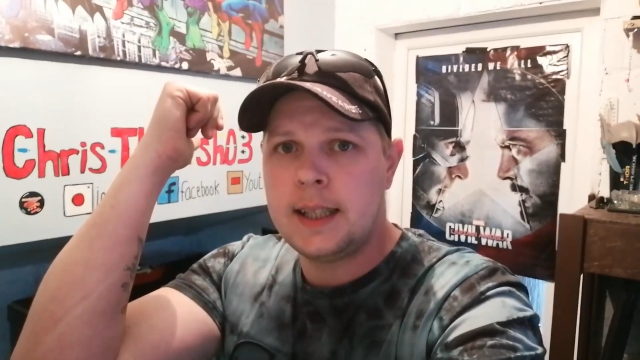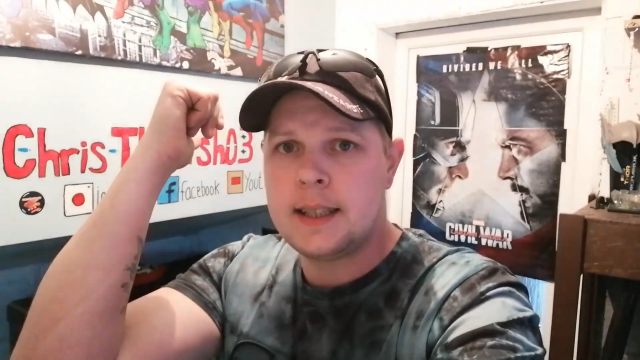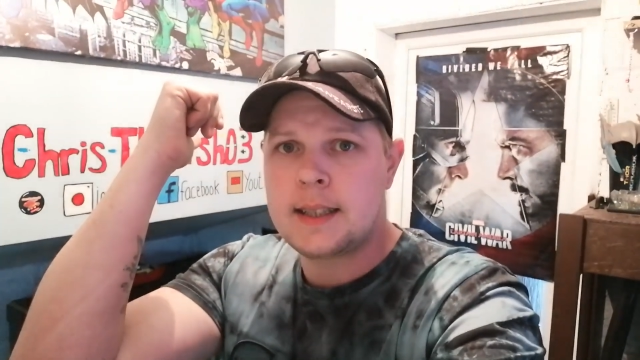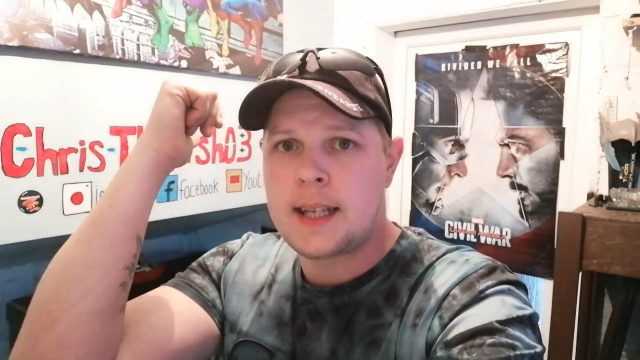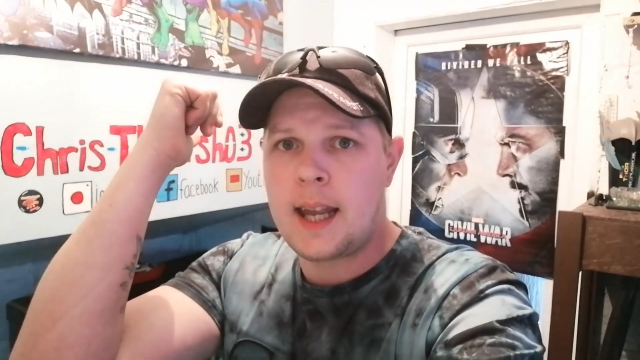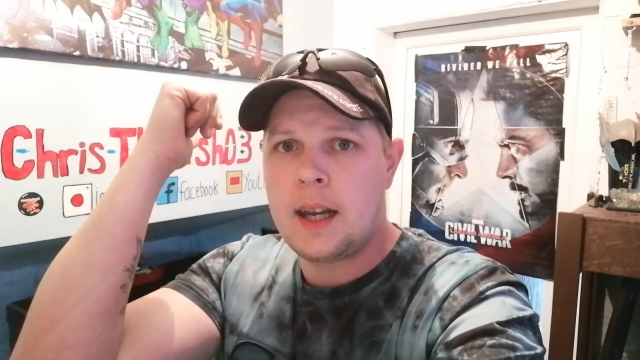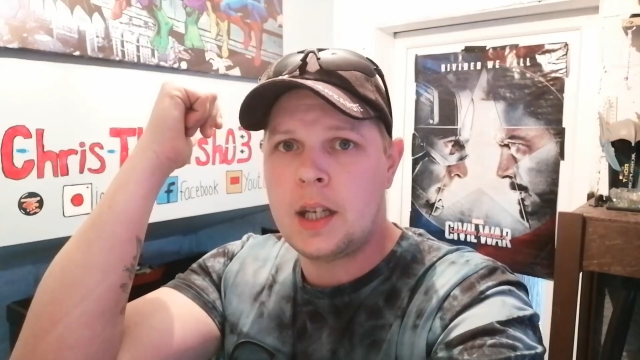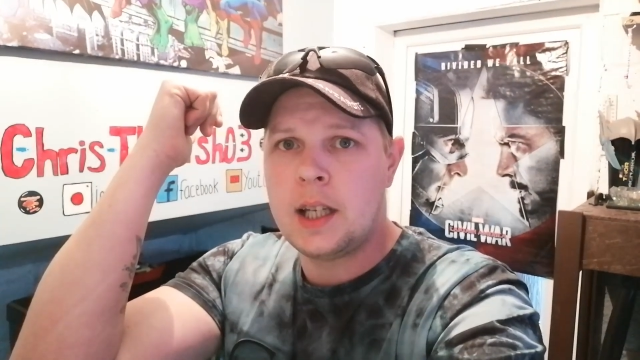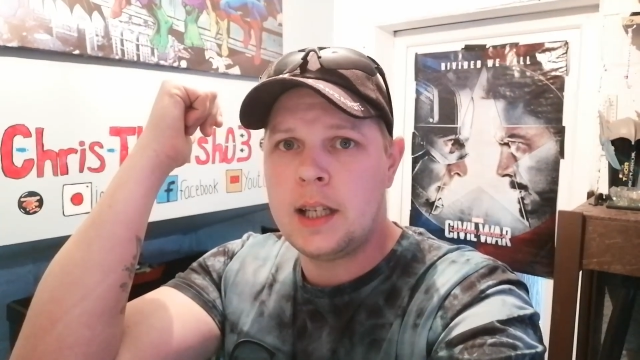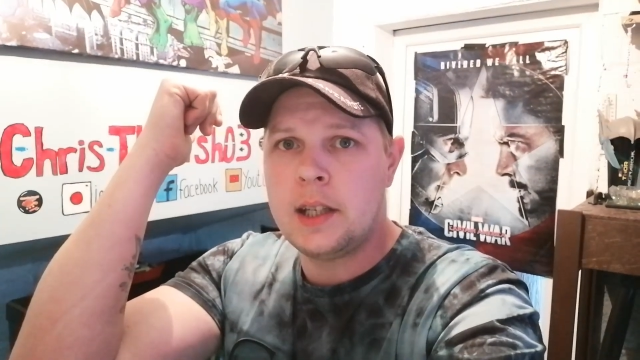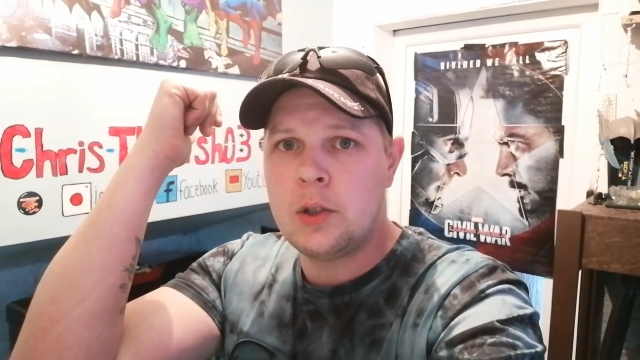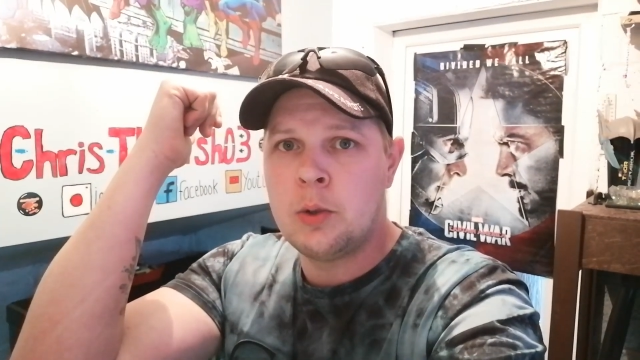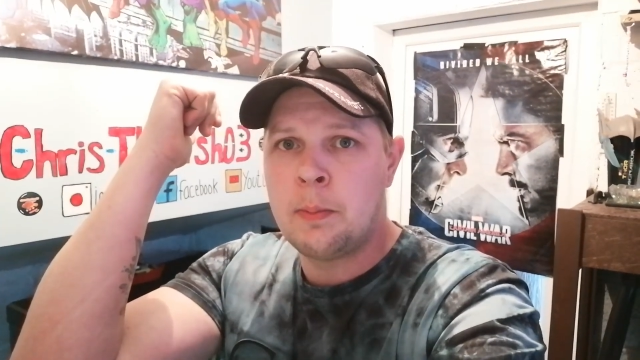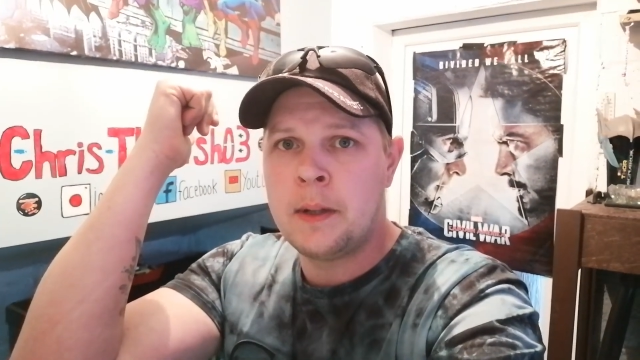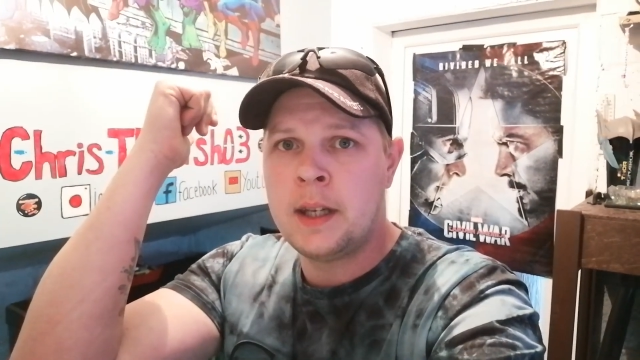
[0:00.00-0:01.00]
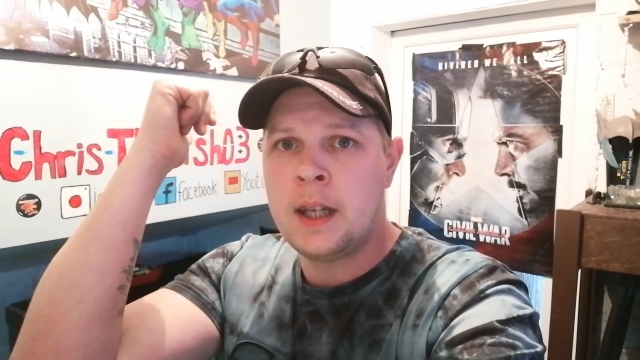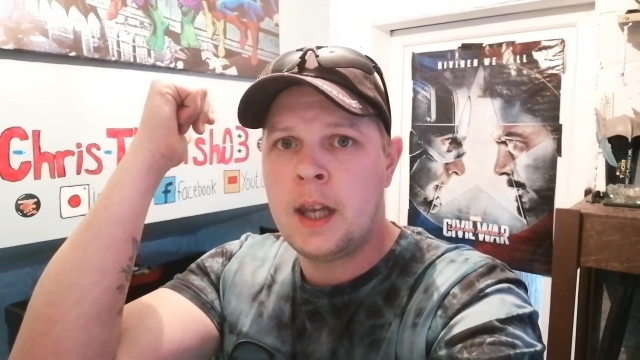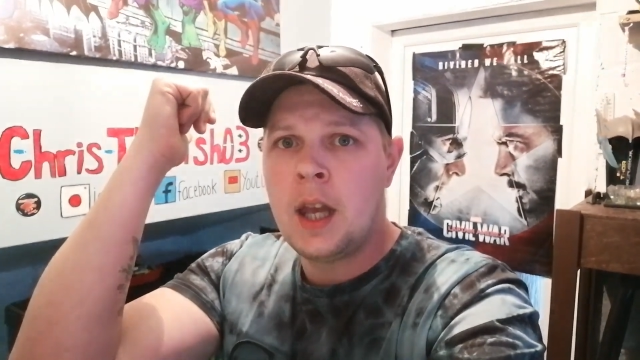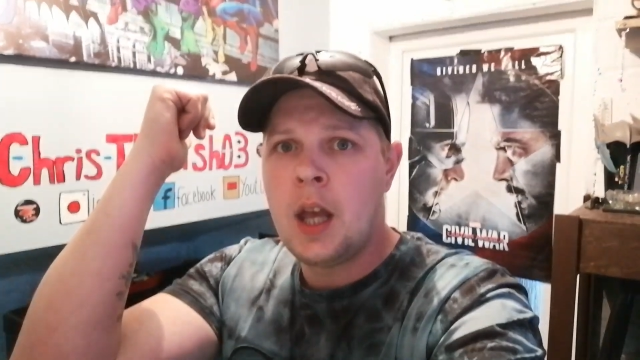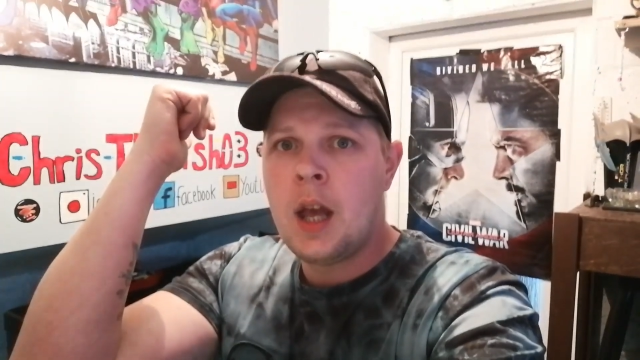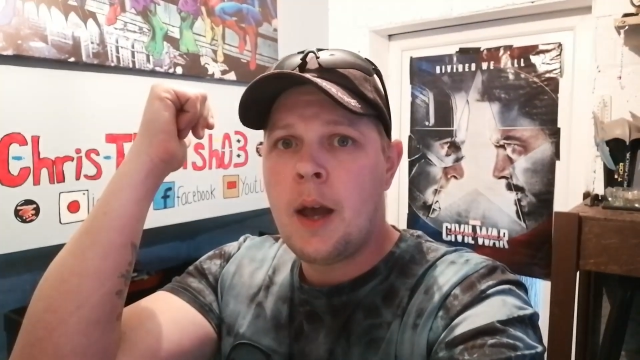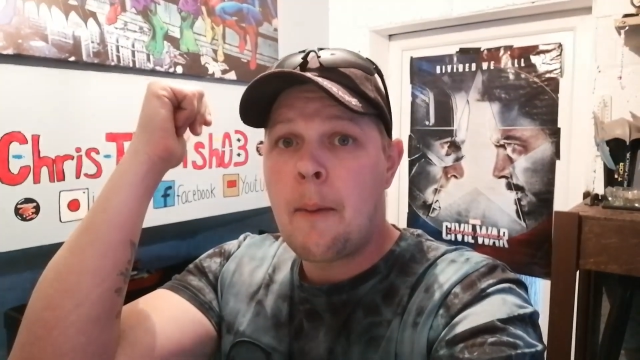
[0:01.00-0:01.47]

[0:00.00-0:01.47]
these down a little bit,